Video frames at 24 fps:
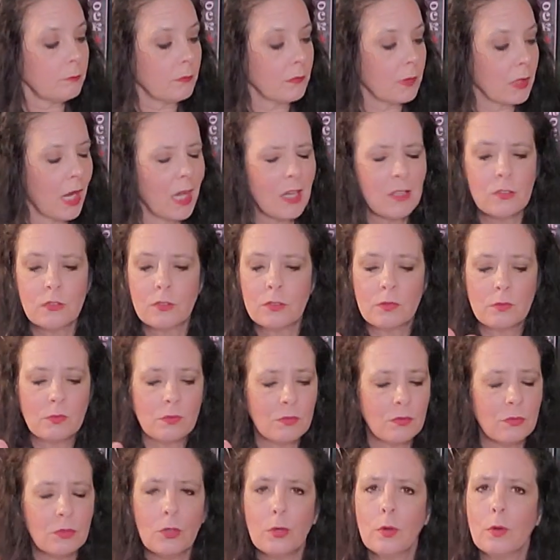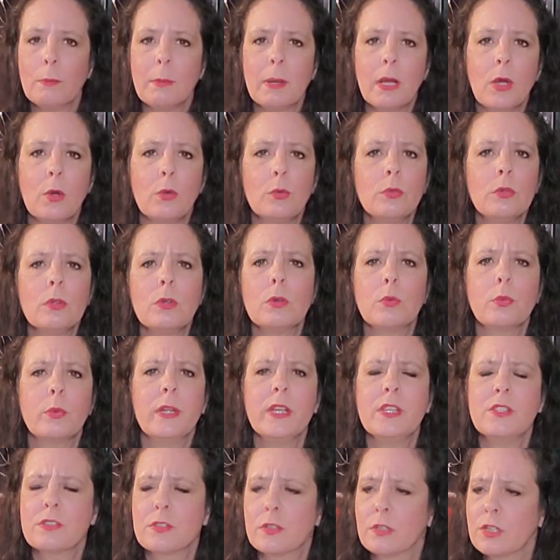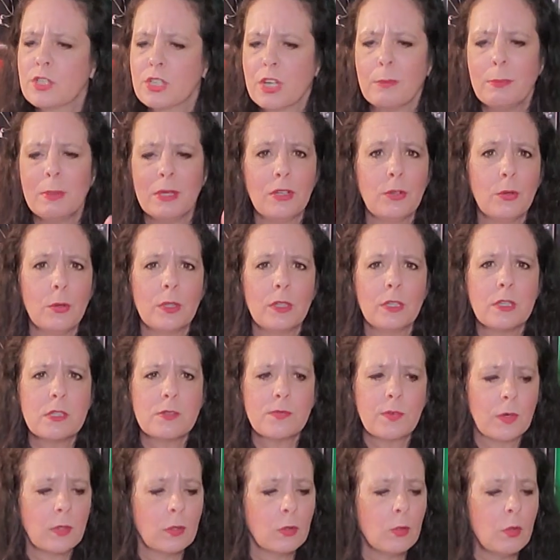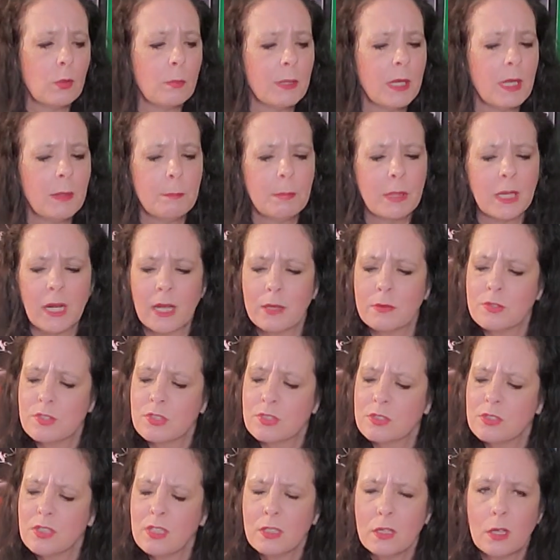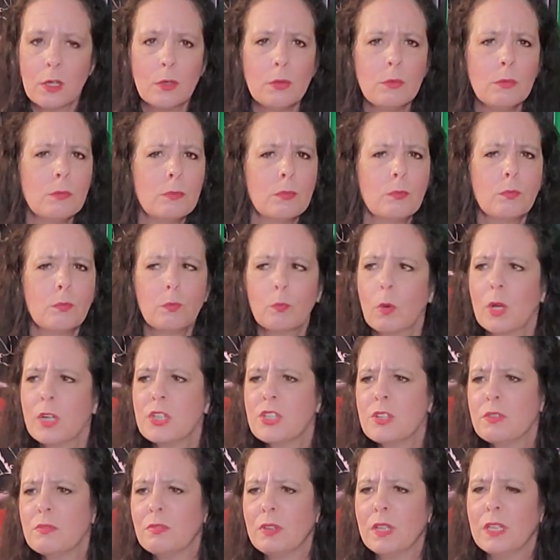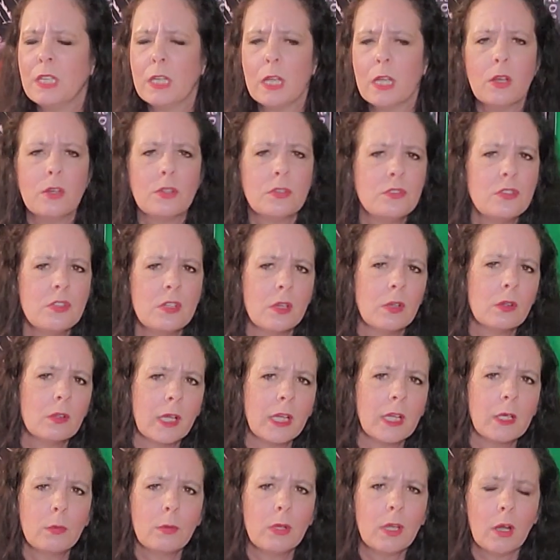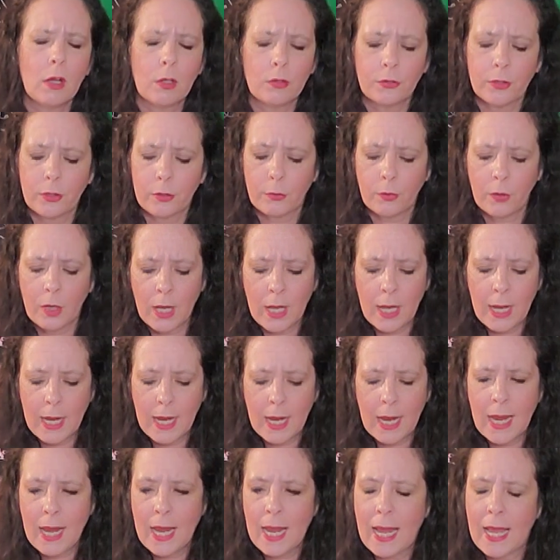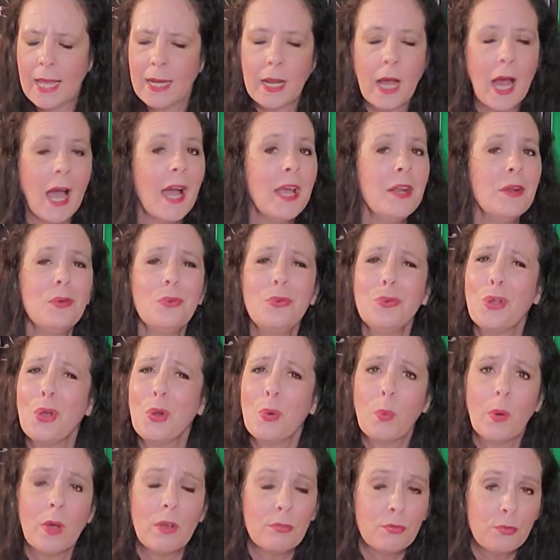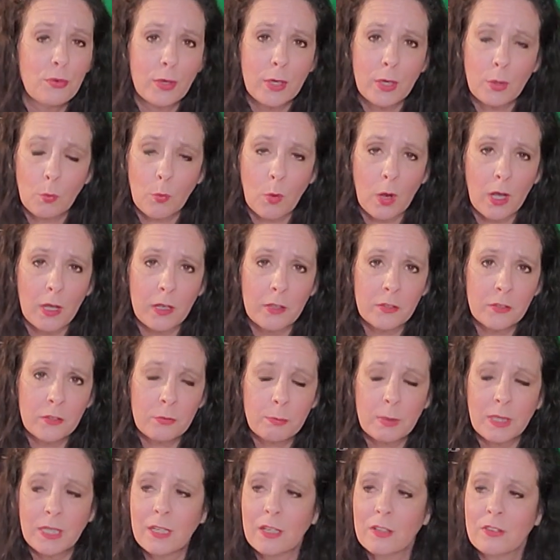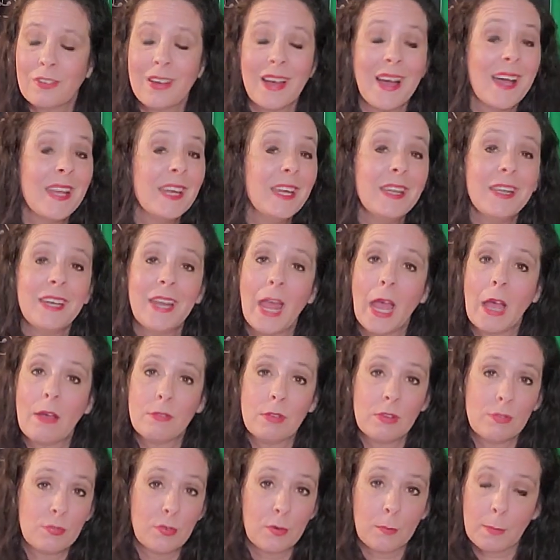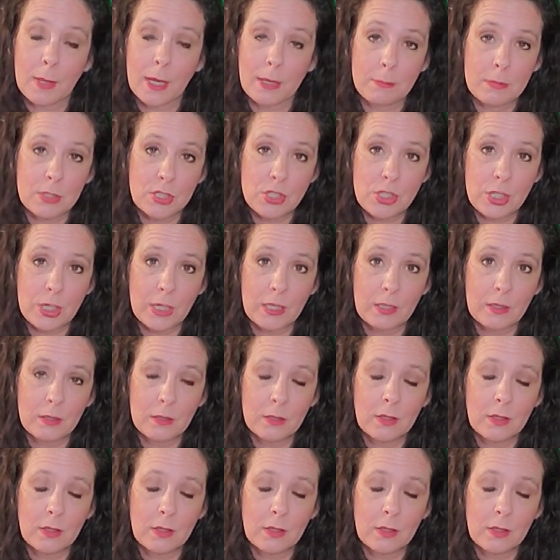I was doing my own little research. I've been doing this for a little bit, but I was, watching videos, like we all do. And I don't know what foot it was because I didn't have it for my machine.